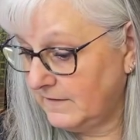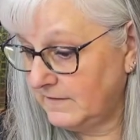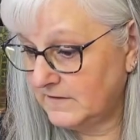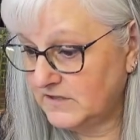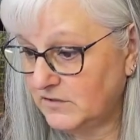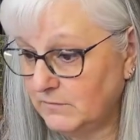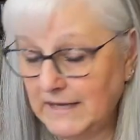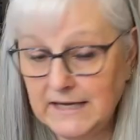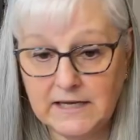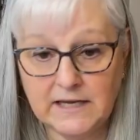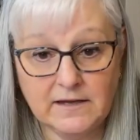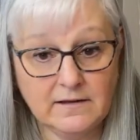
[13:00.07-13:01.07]
to
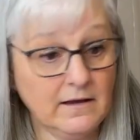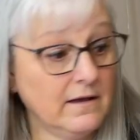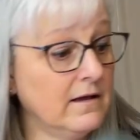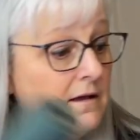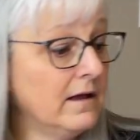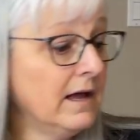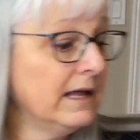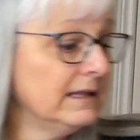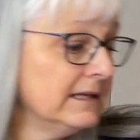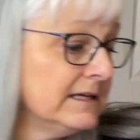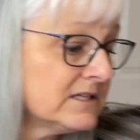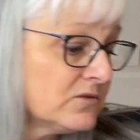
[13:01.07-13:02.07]
make at
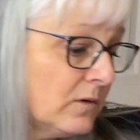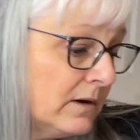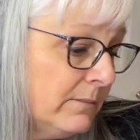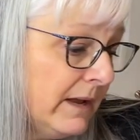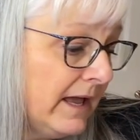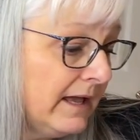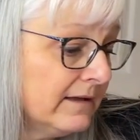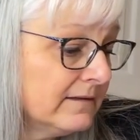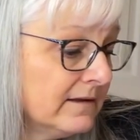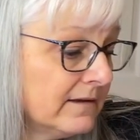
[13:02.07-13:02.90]
least 1 bag.